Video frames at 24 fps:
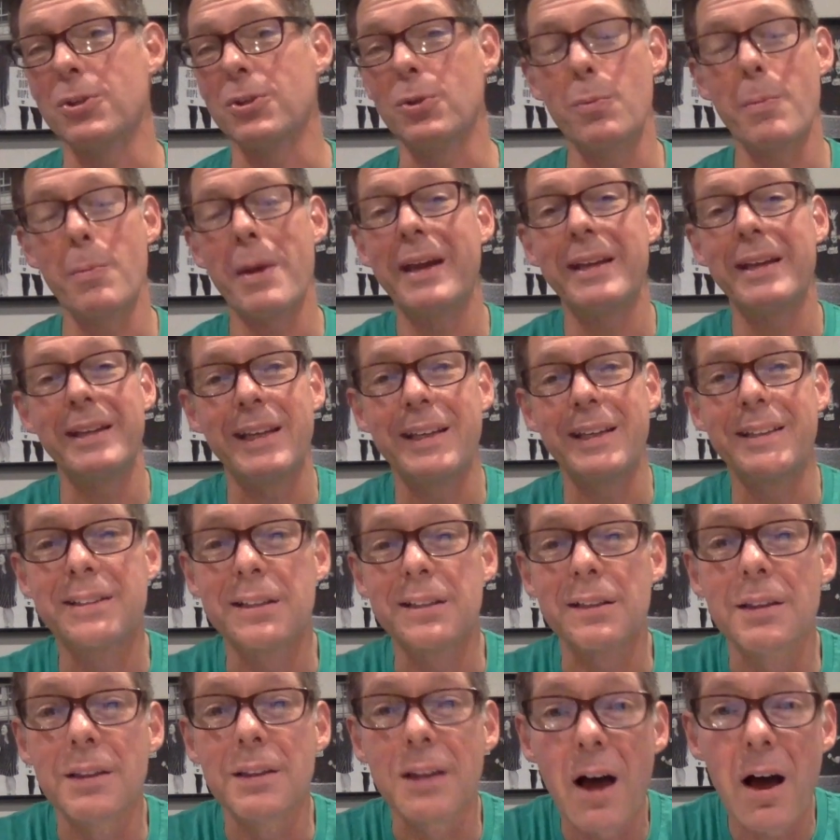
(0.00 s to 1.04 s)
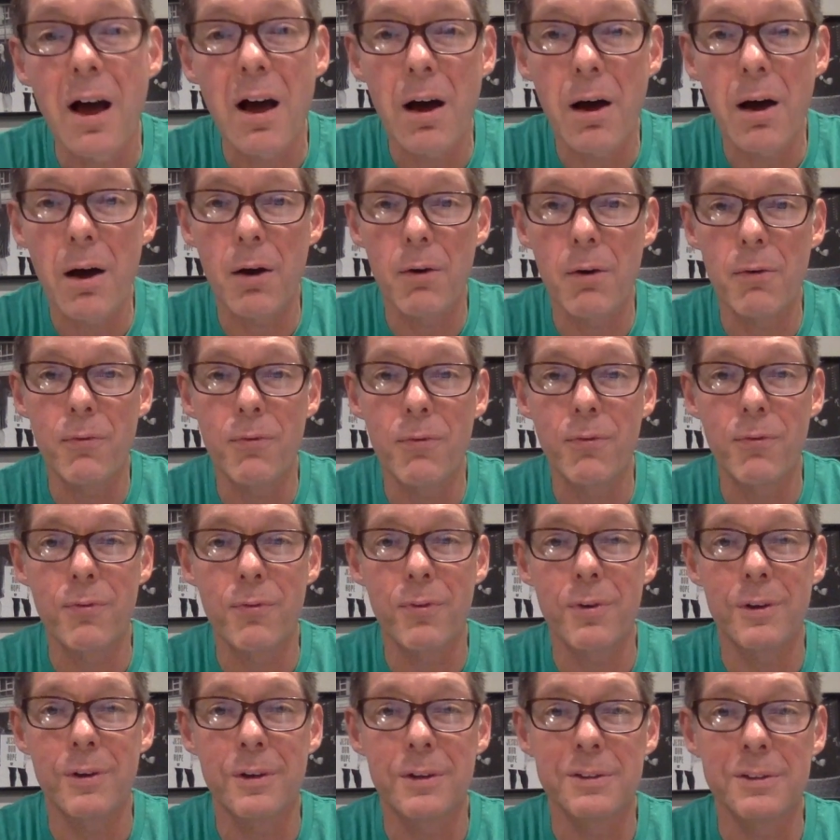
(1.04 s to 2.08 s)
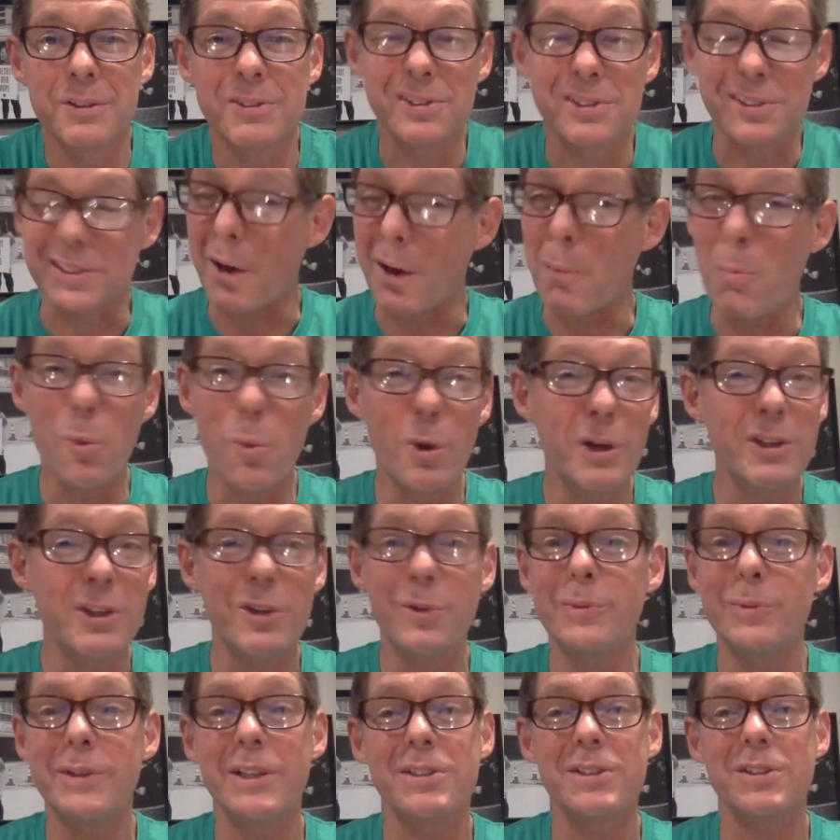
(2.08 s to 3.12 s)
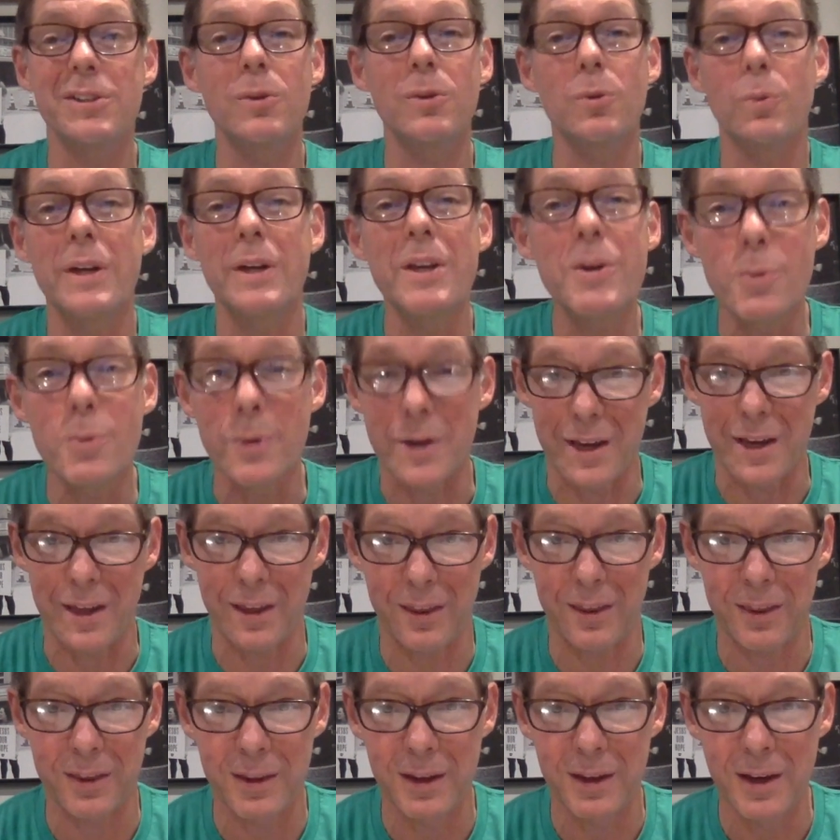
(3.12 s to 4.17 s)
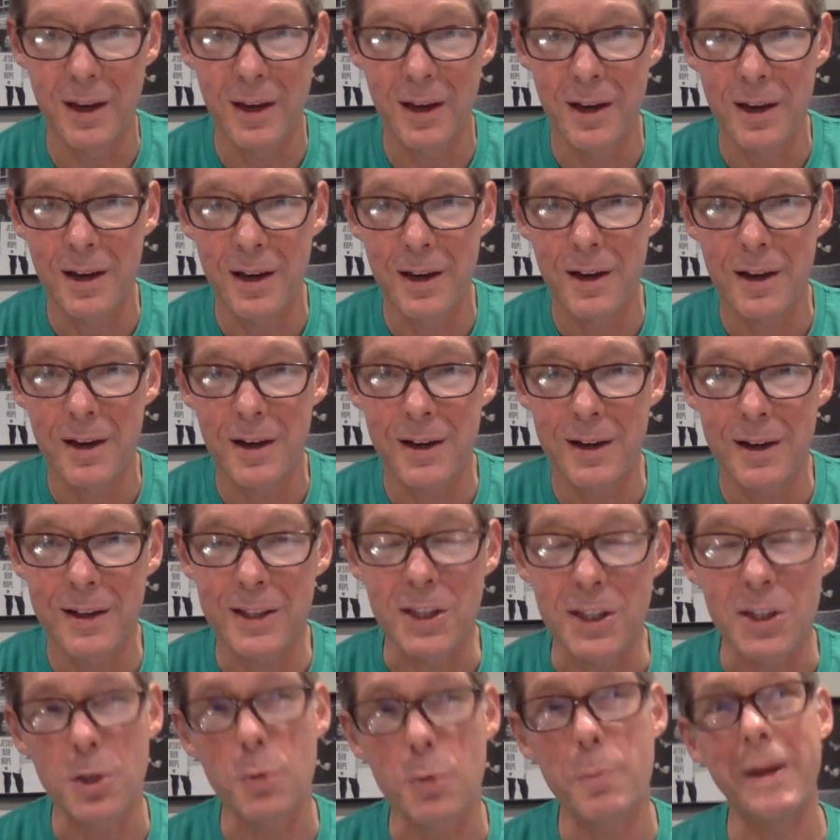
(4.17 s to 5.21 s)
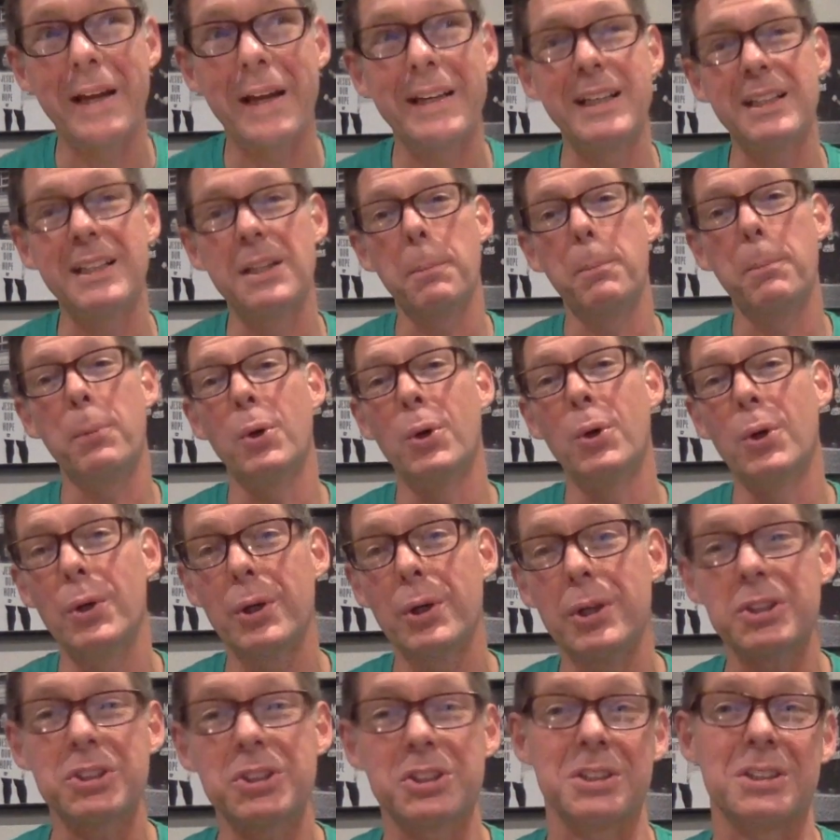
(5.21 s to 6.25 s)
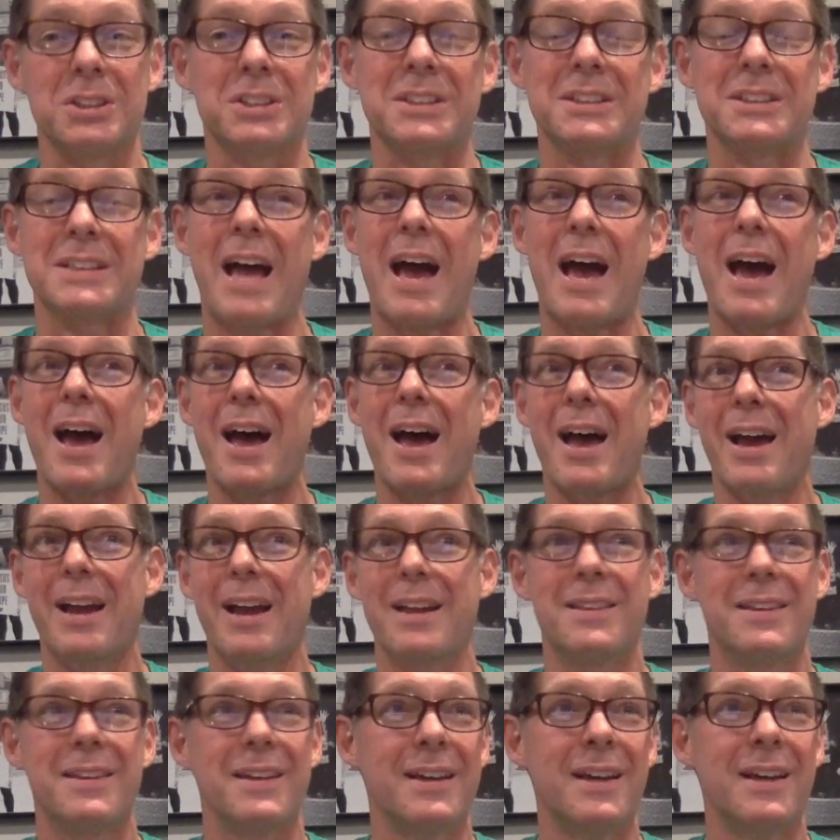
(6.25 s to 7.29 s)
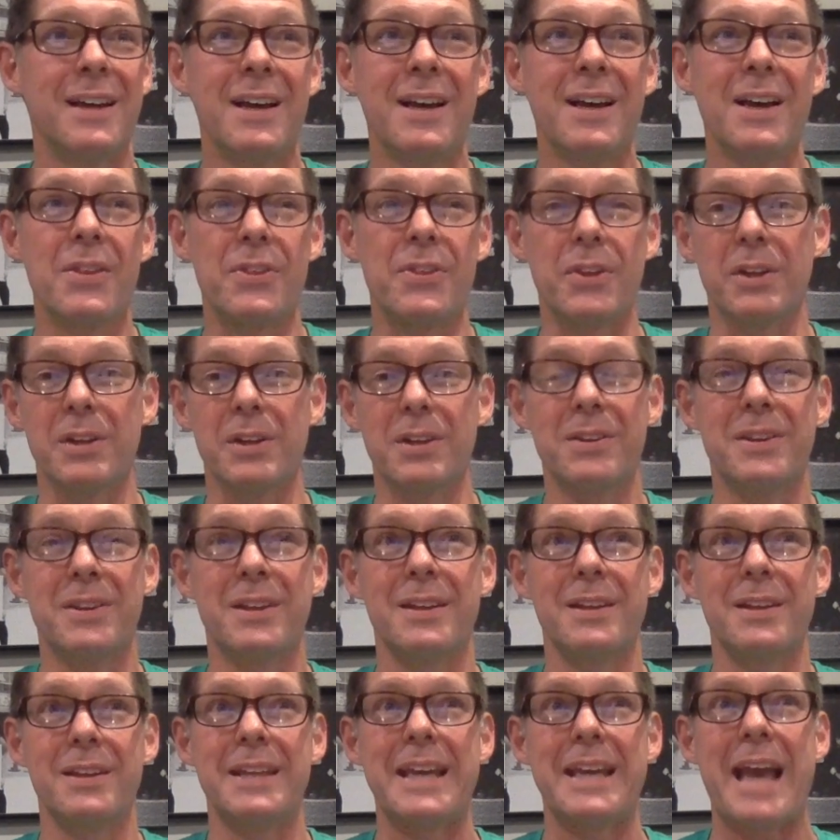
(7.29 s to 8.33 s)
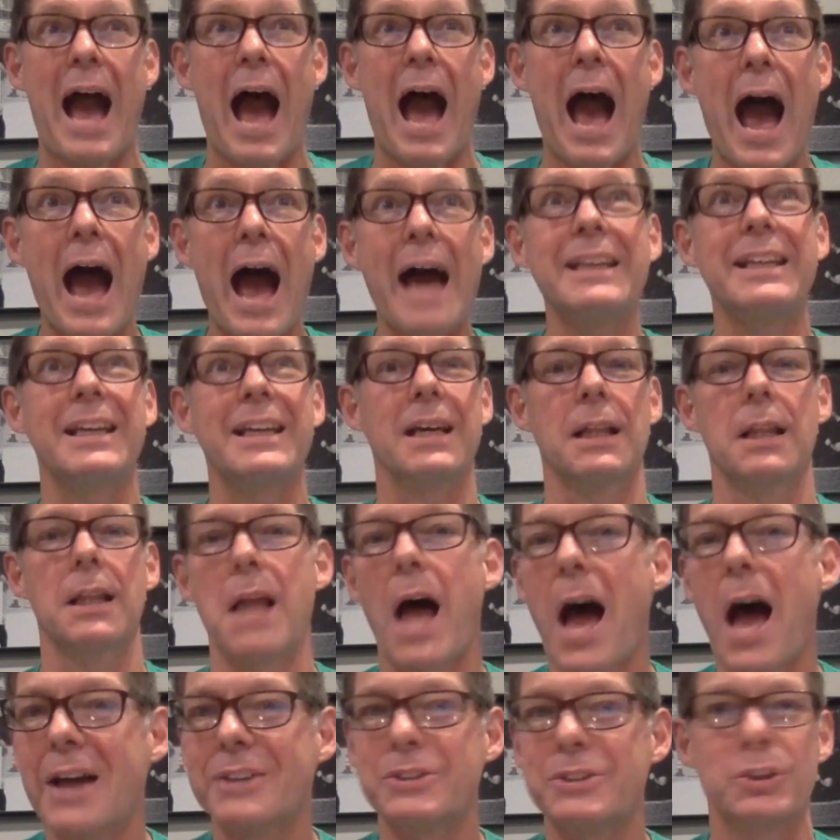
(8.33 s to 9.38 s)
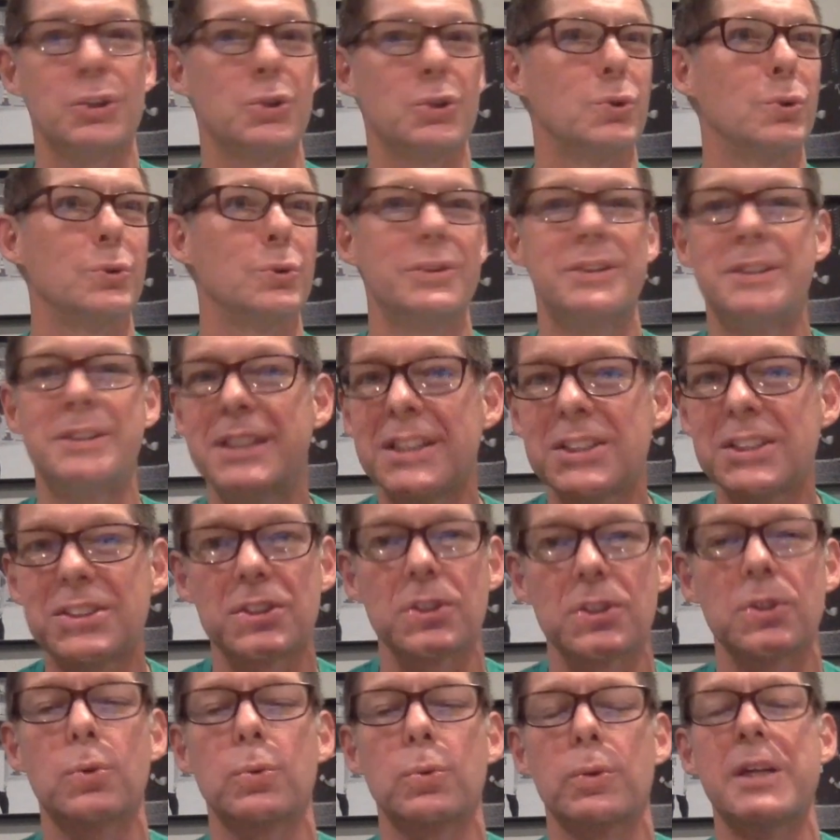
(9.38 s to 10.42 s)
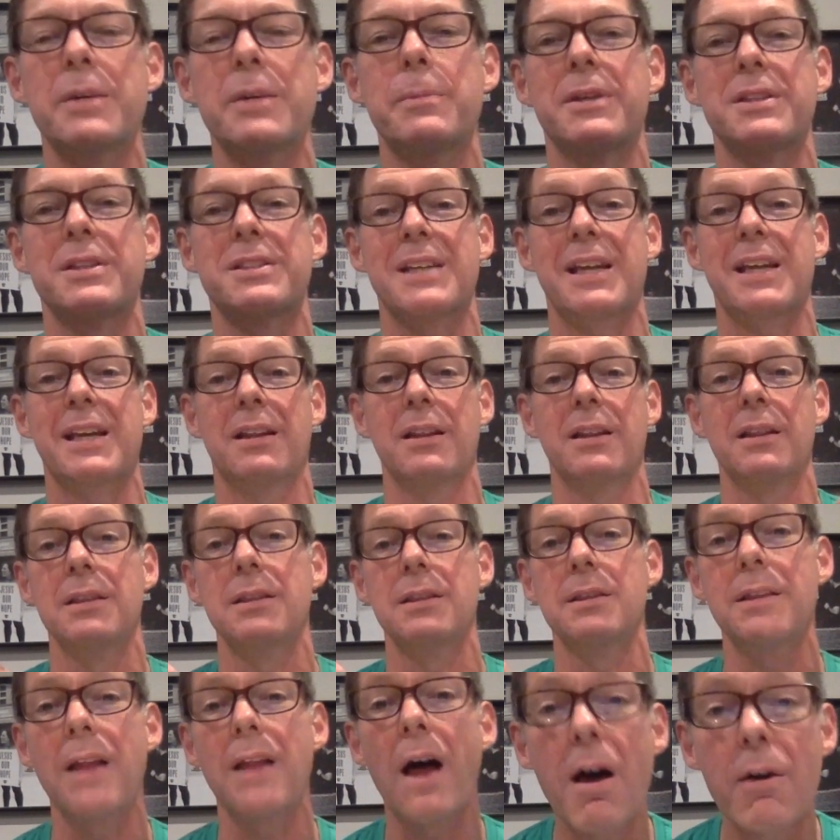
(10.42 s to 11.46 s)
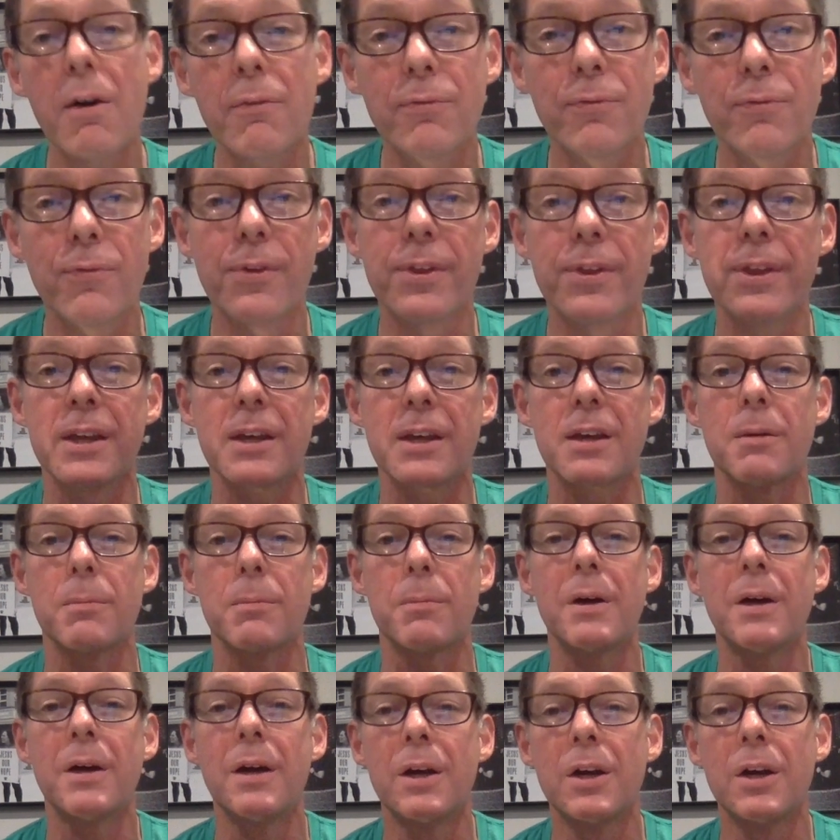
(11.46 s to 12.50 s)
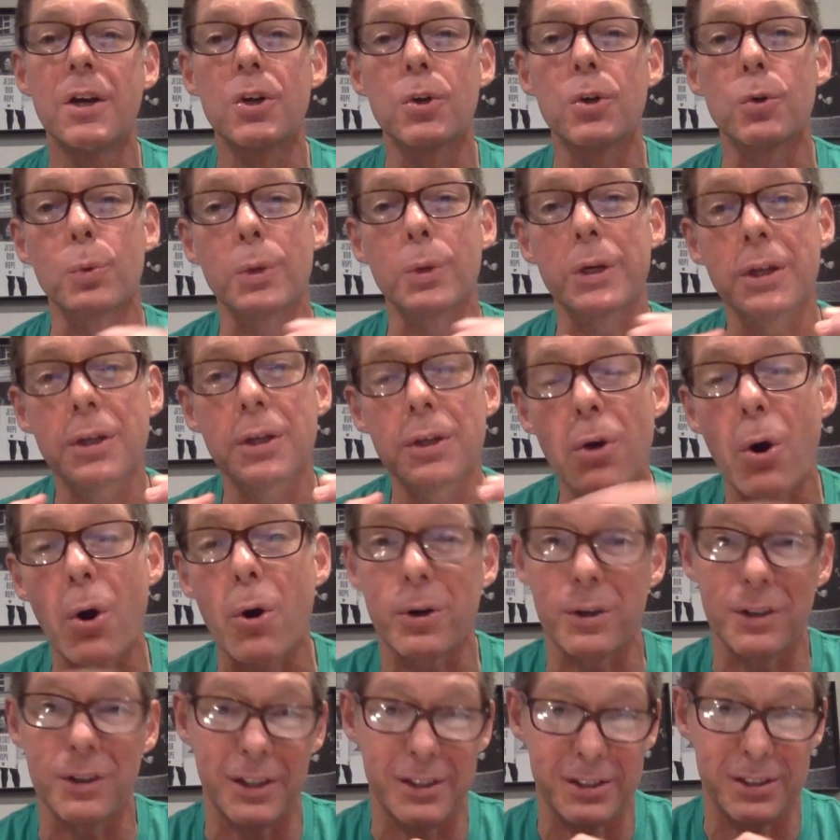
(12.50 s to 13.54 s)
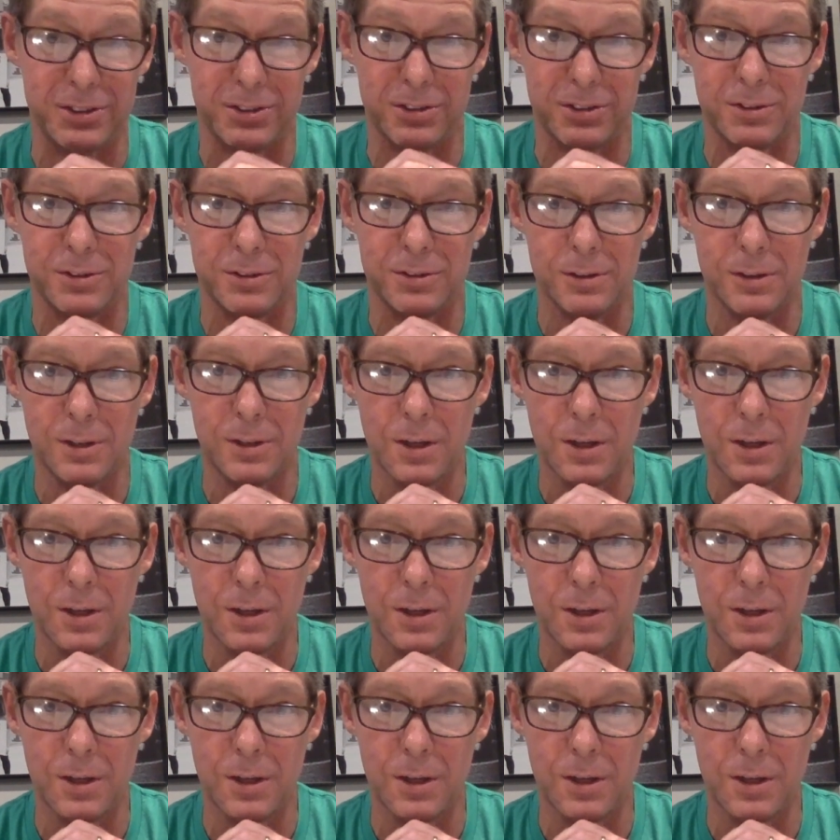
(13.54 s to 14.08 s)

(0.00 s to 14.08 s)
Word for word: You may need to love someone you disagree with. That you may need to push aside the, the, the, the ideological disagreements and love them regardless.